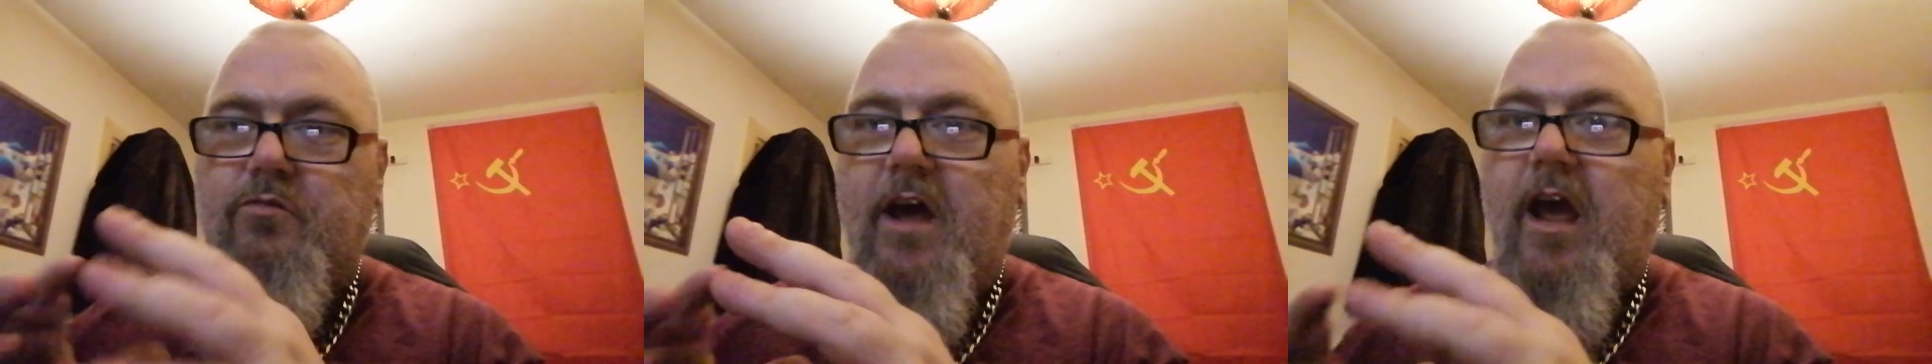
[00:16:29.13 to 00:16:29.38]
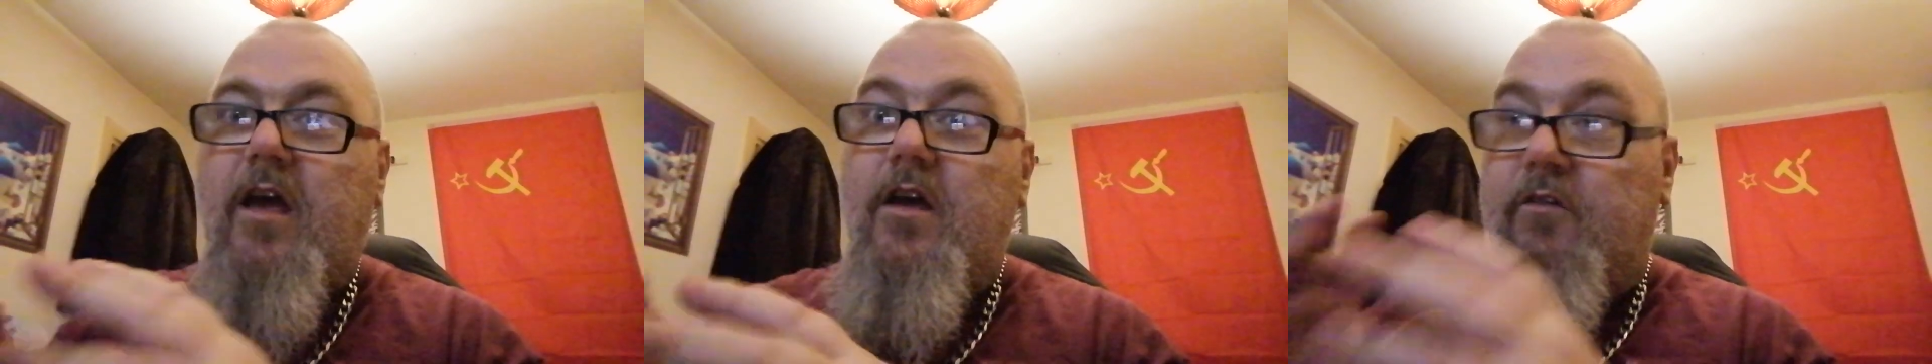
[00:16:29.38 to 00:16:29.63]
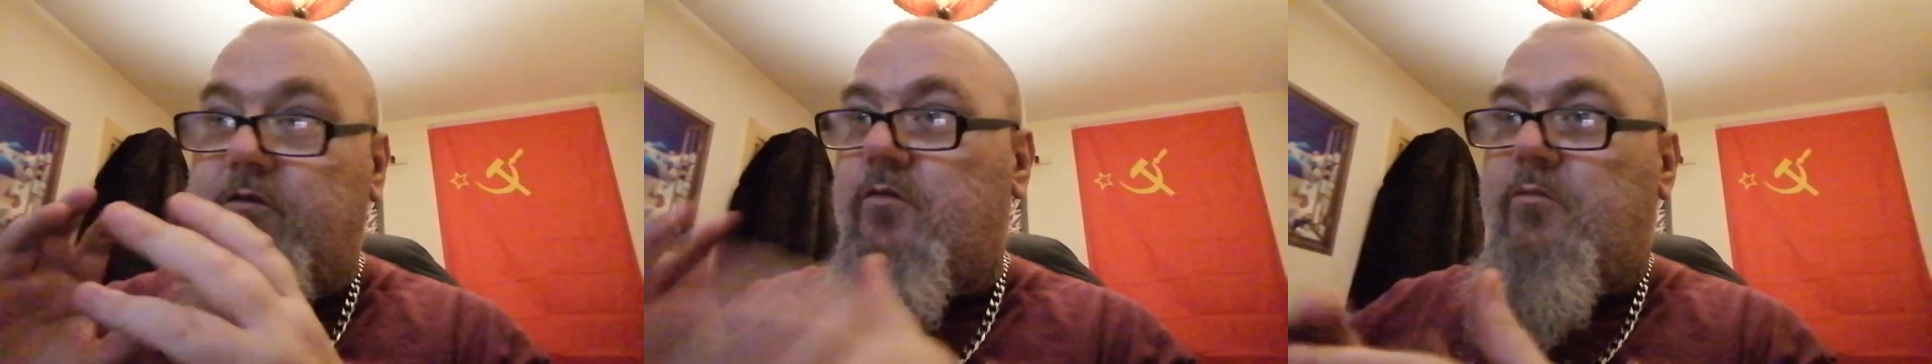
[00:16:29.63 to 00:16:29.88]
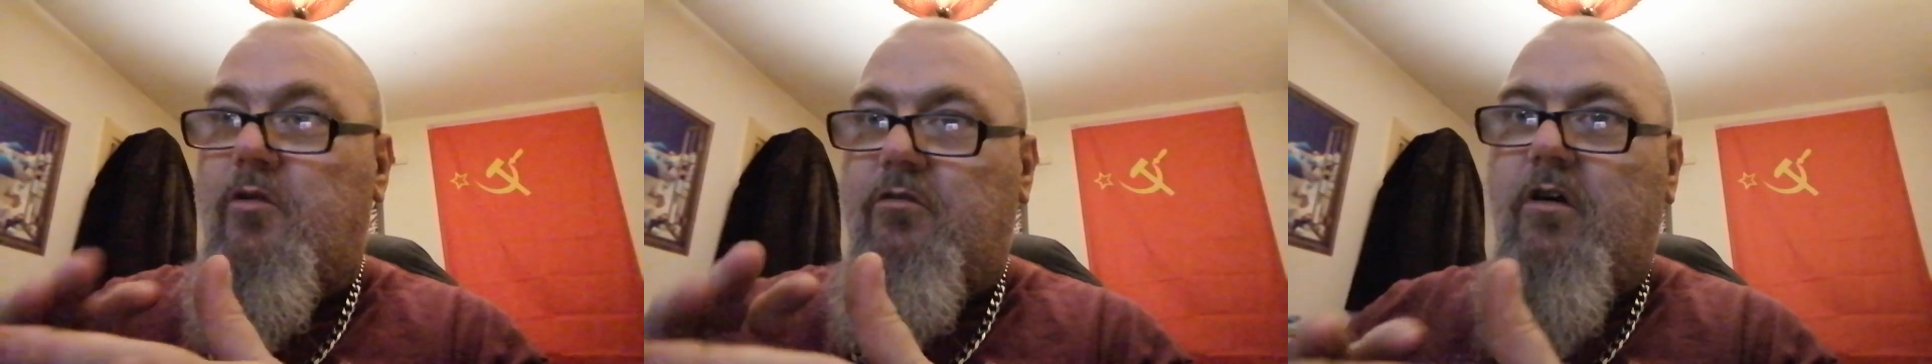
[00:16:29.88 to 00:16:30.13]
all that
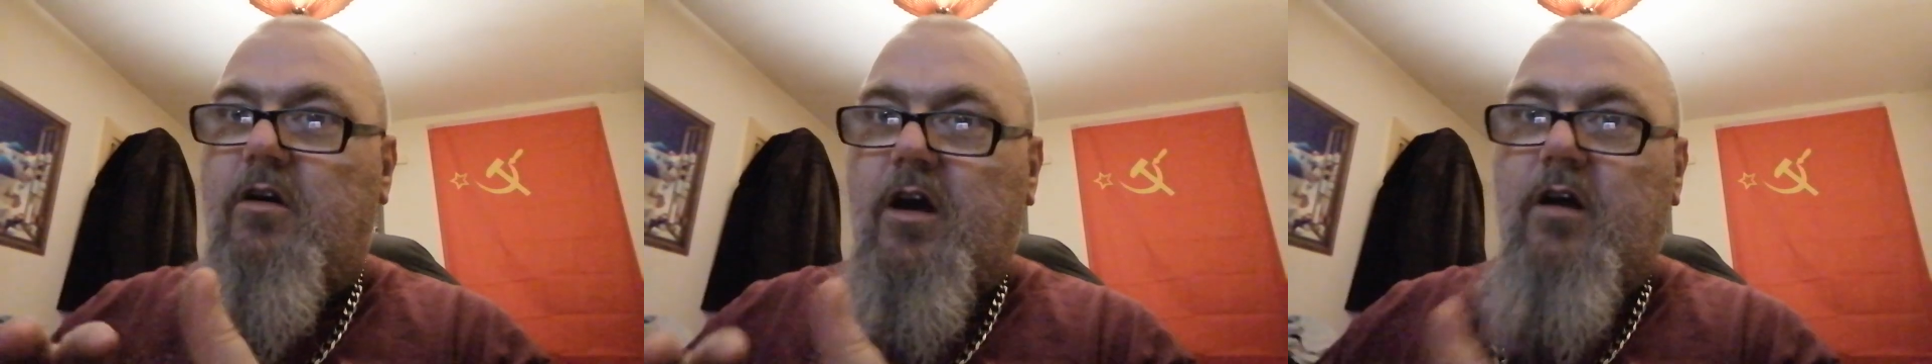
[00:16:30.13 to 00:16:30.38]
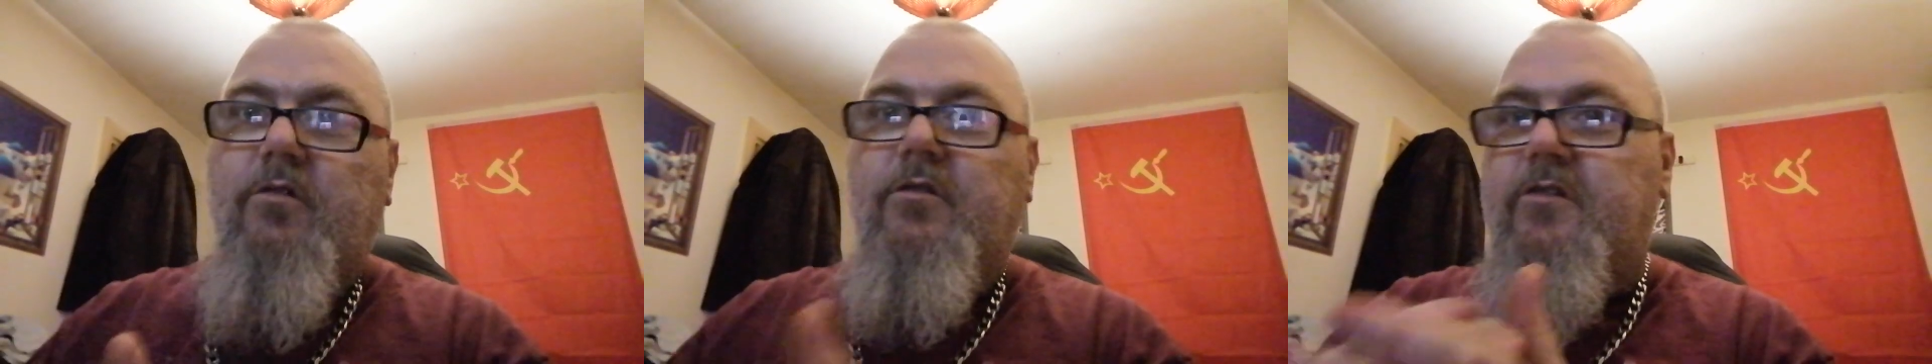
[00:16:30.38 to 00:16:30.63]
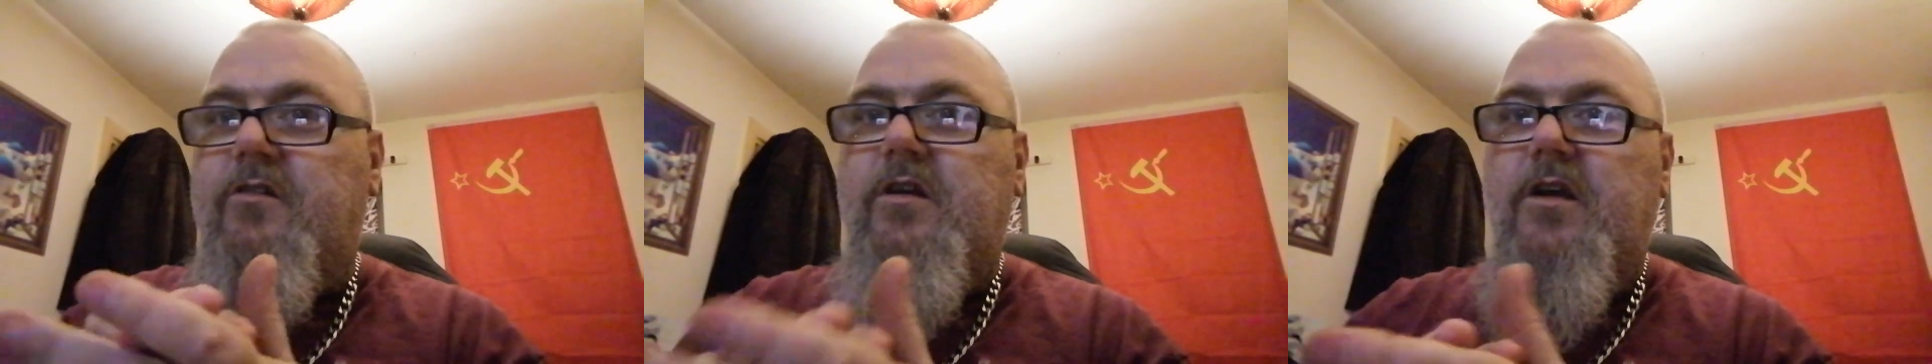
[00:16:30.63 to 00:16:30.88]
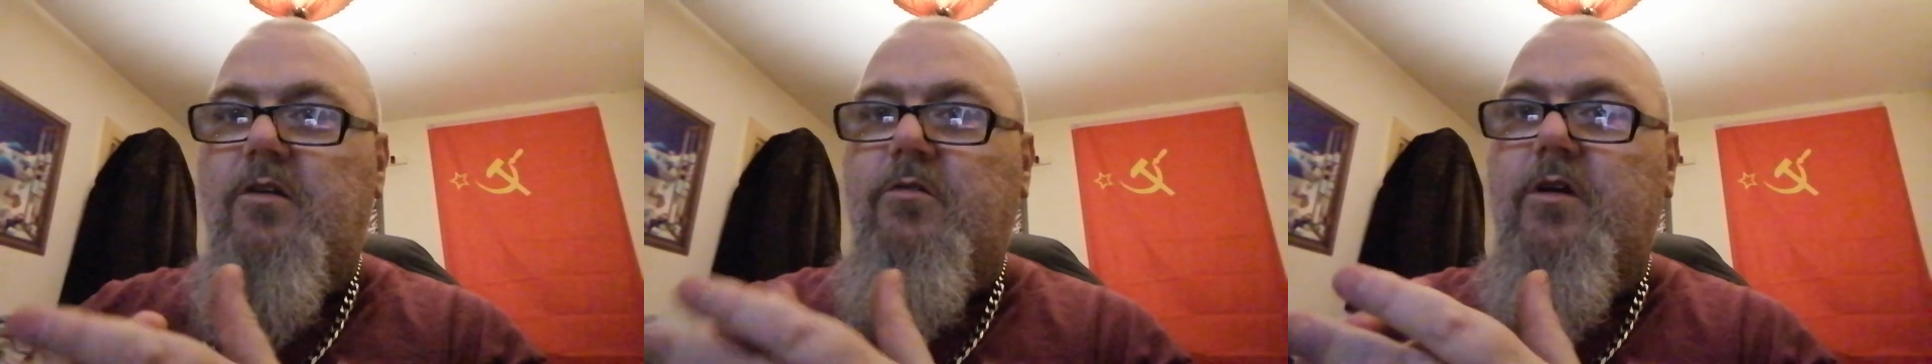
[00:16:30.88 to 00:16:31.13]
from Morocco to the